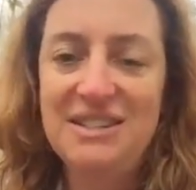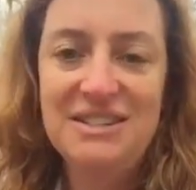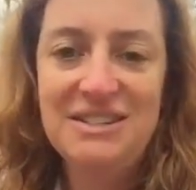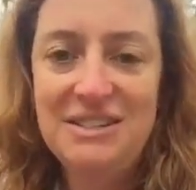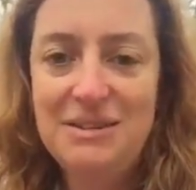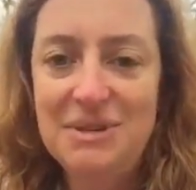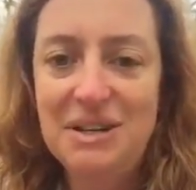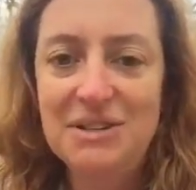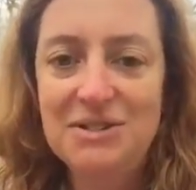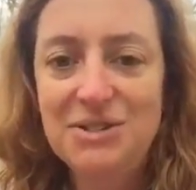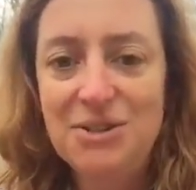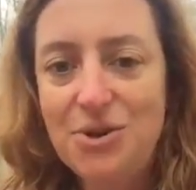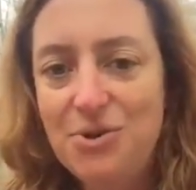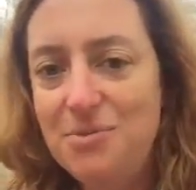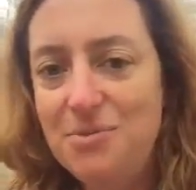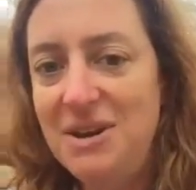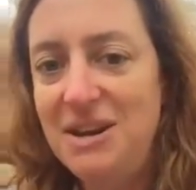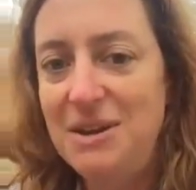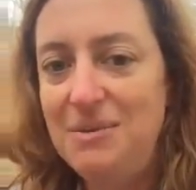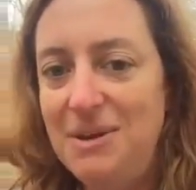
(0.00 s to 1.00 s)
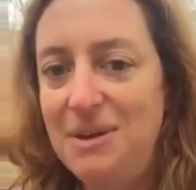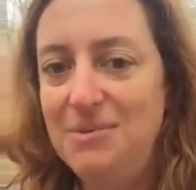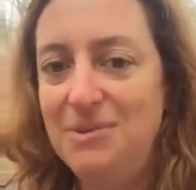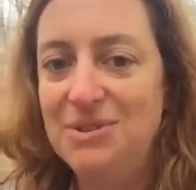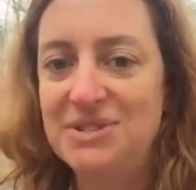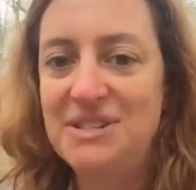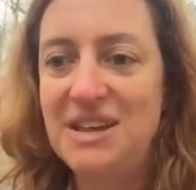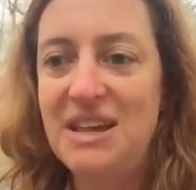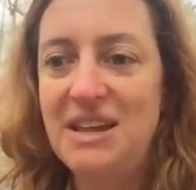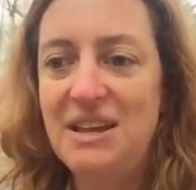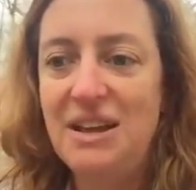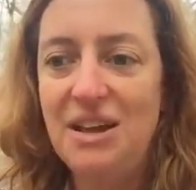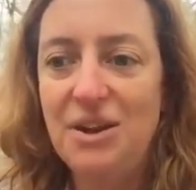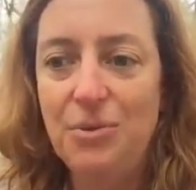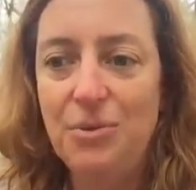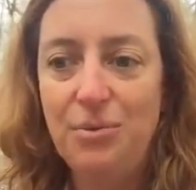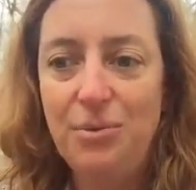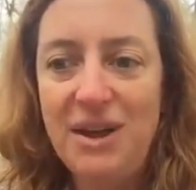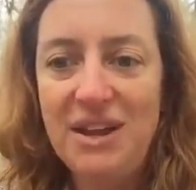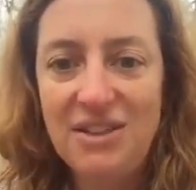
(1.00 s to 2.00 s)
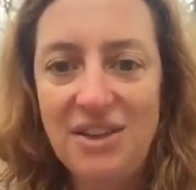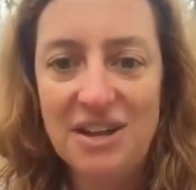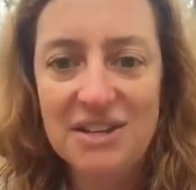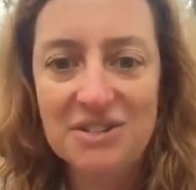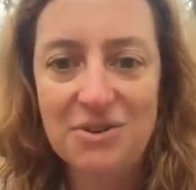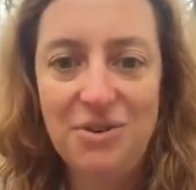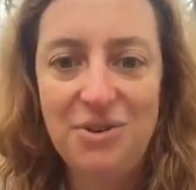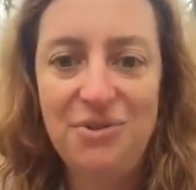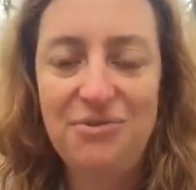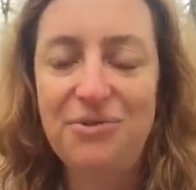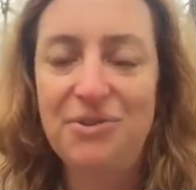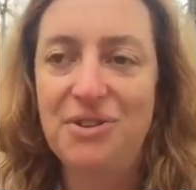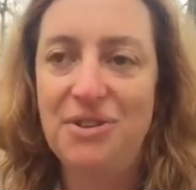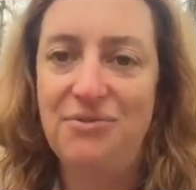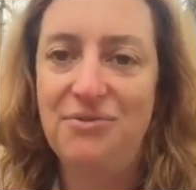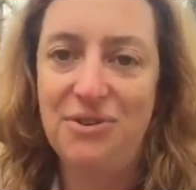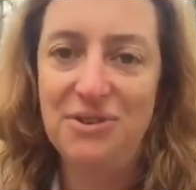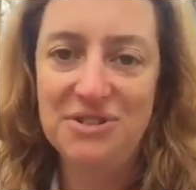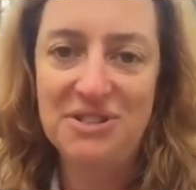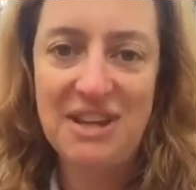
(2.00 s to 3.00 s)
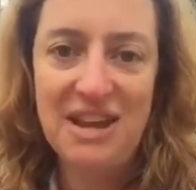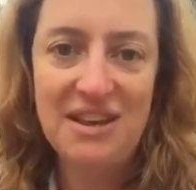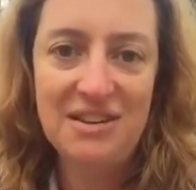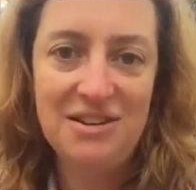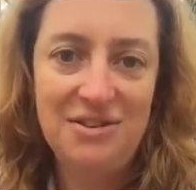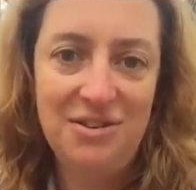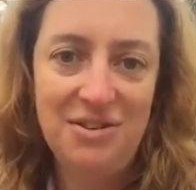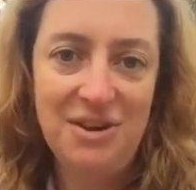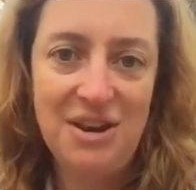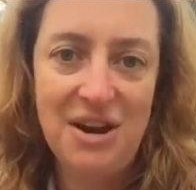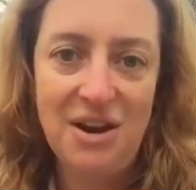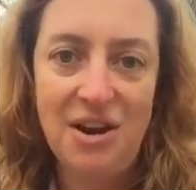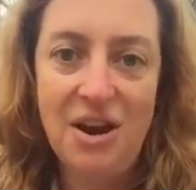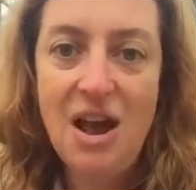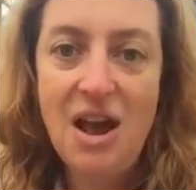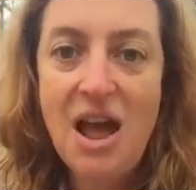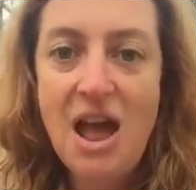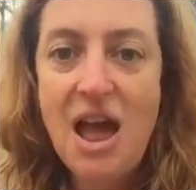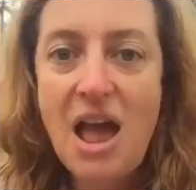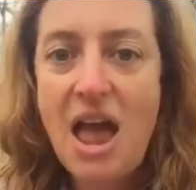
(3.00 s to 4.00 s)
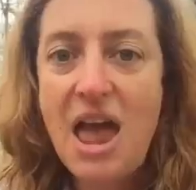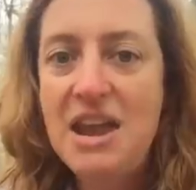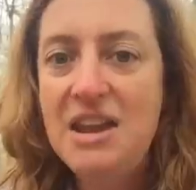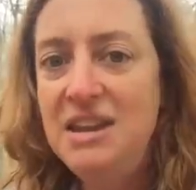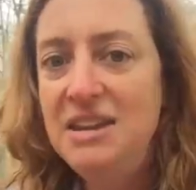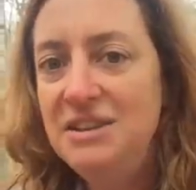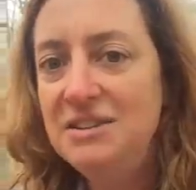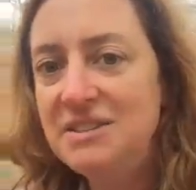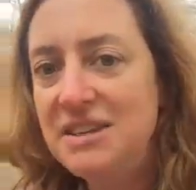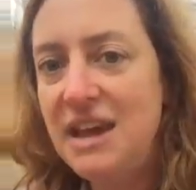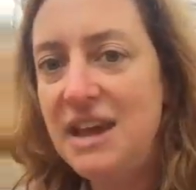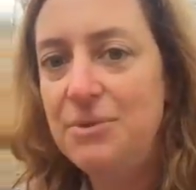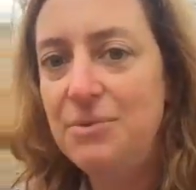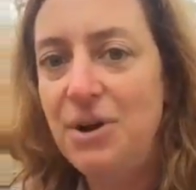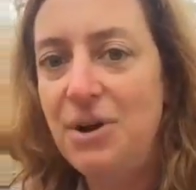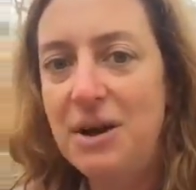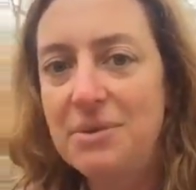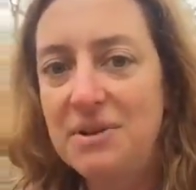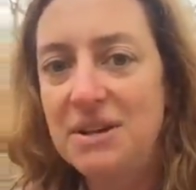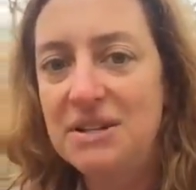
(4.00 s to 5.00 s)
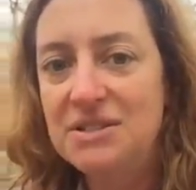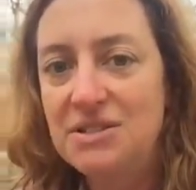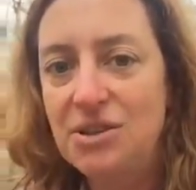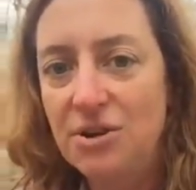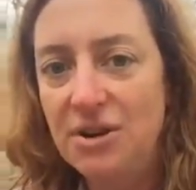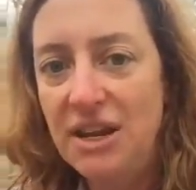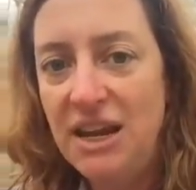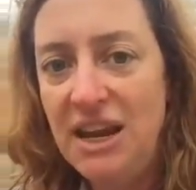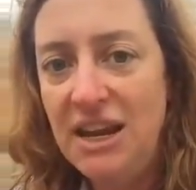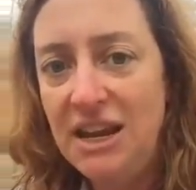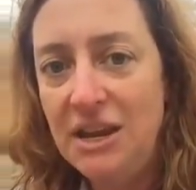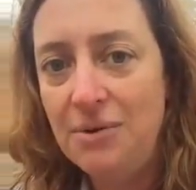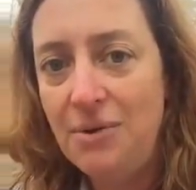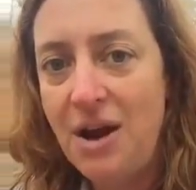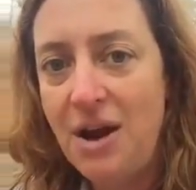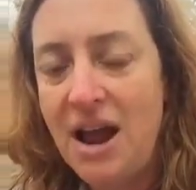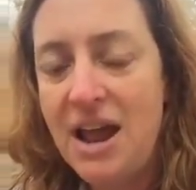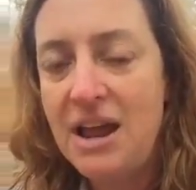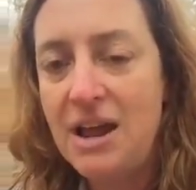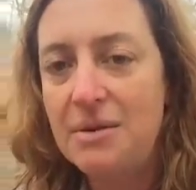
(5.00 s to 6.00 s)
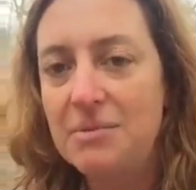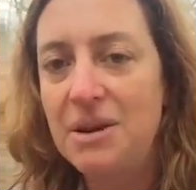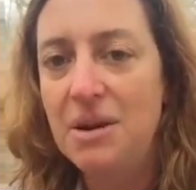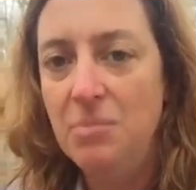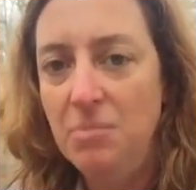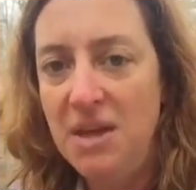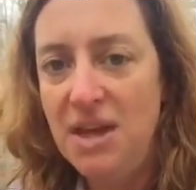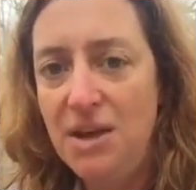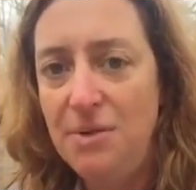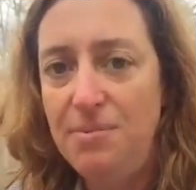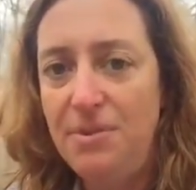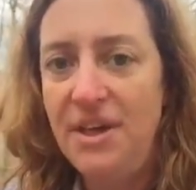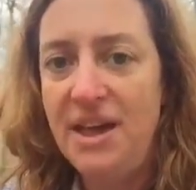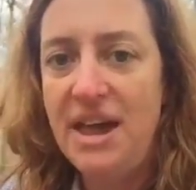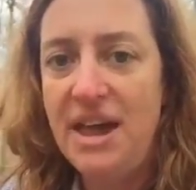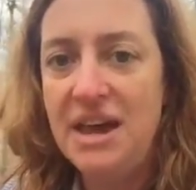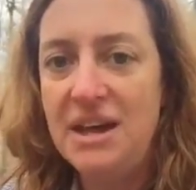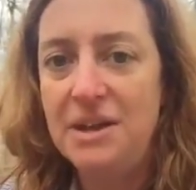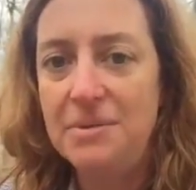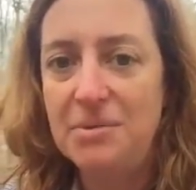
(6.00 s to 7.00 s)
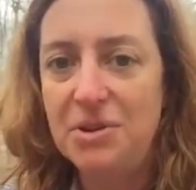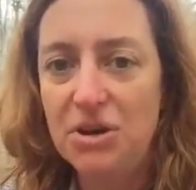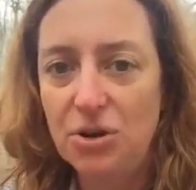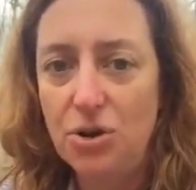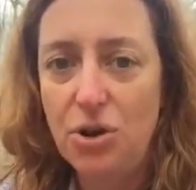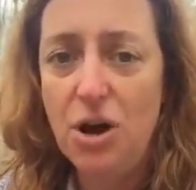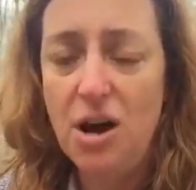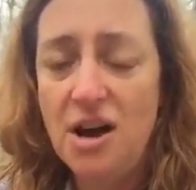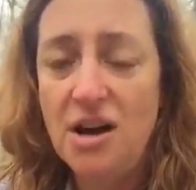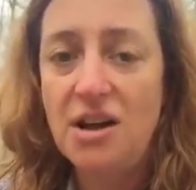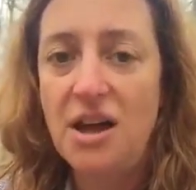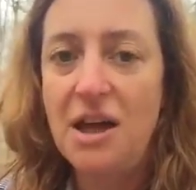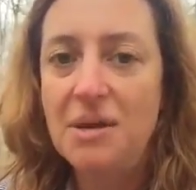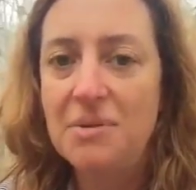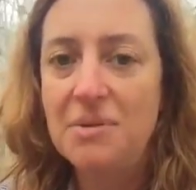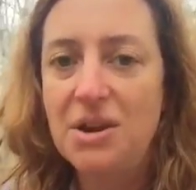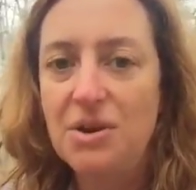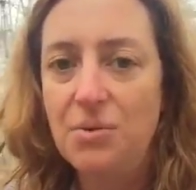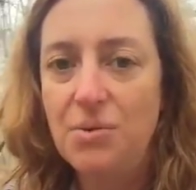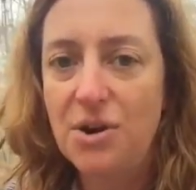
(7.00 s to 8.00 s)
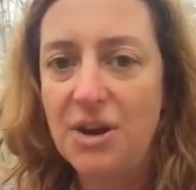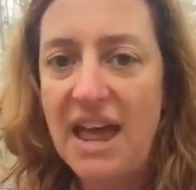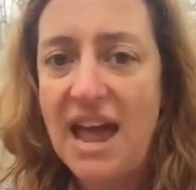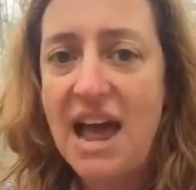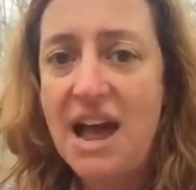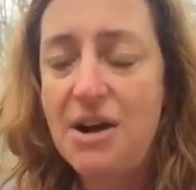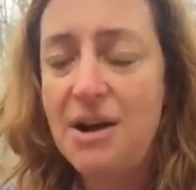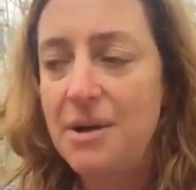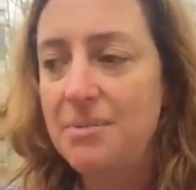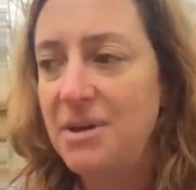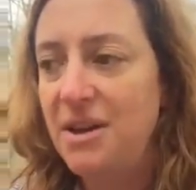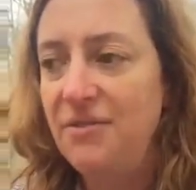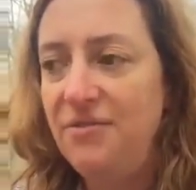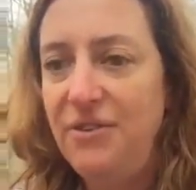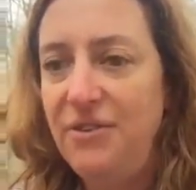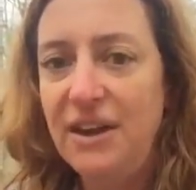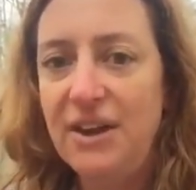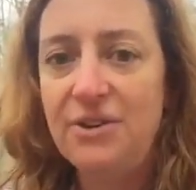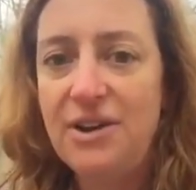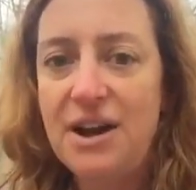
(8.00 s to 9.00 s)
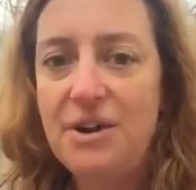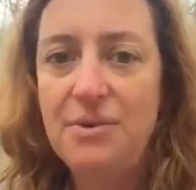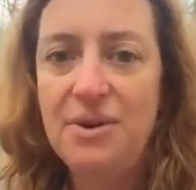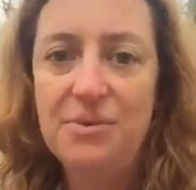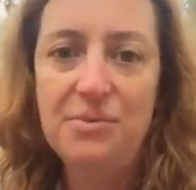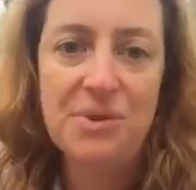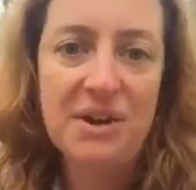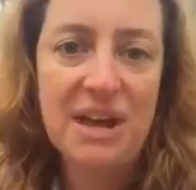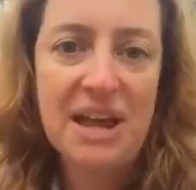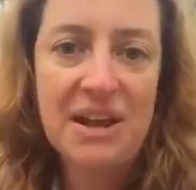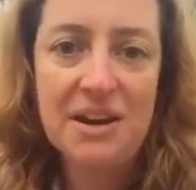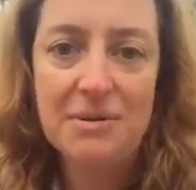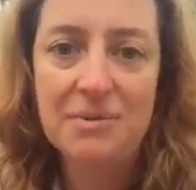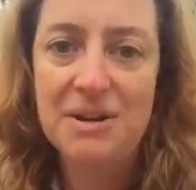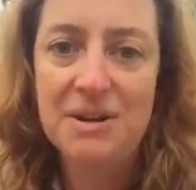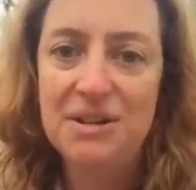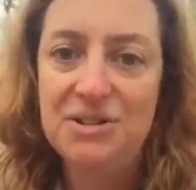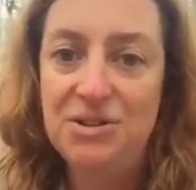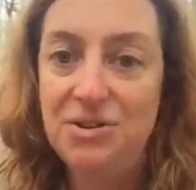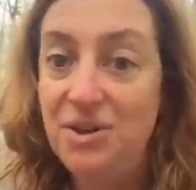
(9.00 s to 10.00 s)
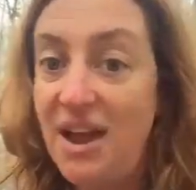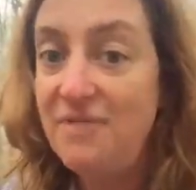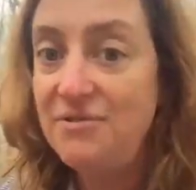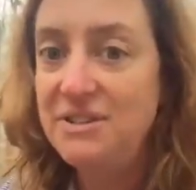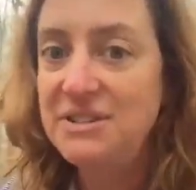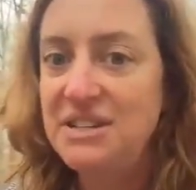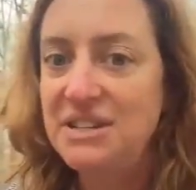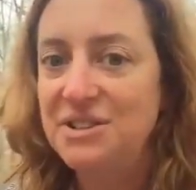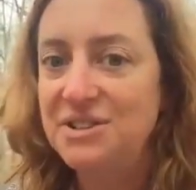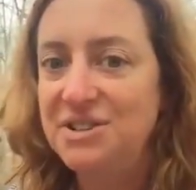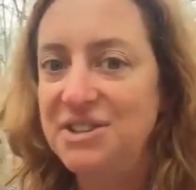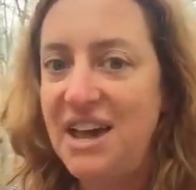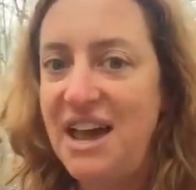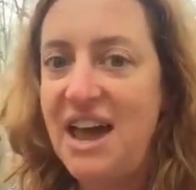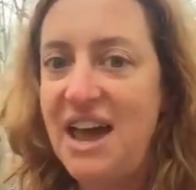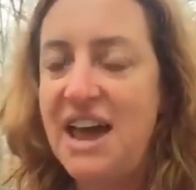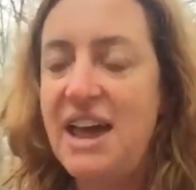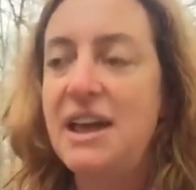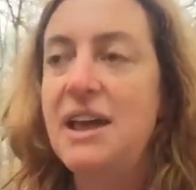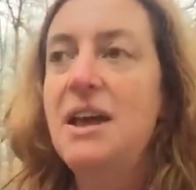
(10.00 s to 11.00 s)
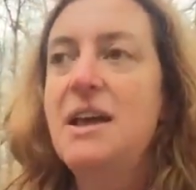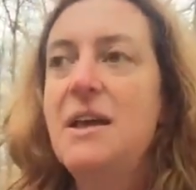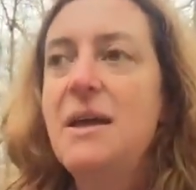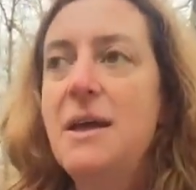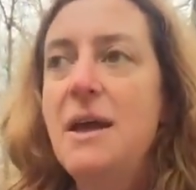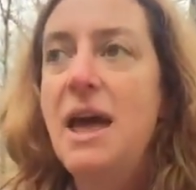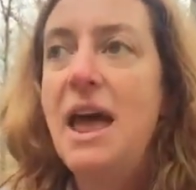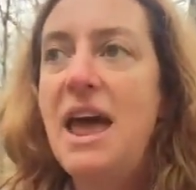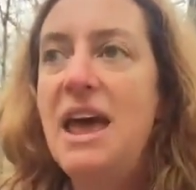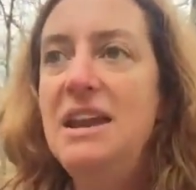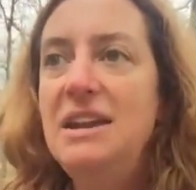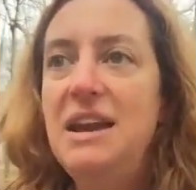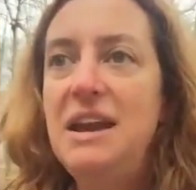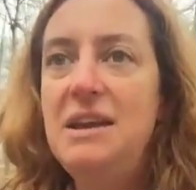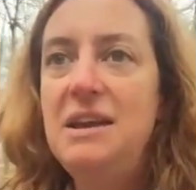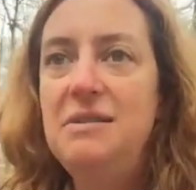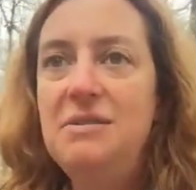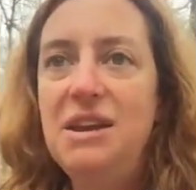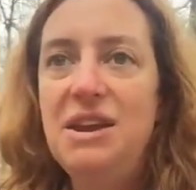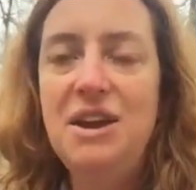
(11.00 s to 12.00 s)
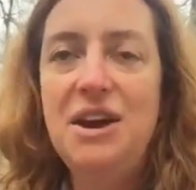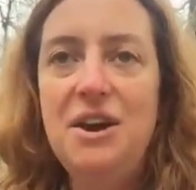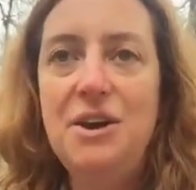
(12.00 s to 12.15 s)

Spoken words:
It seems like so many people set a weight loss goal for the first day of the new year, and then you say, well, I'm going to start eating right, I'm going to meal plan, I'm going to cook, I'm going to work out, I'm going to figure out what workout I'm going to do every single day, and then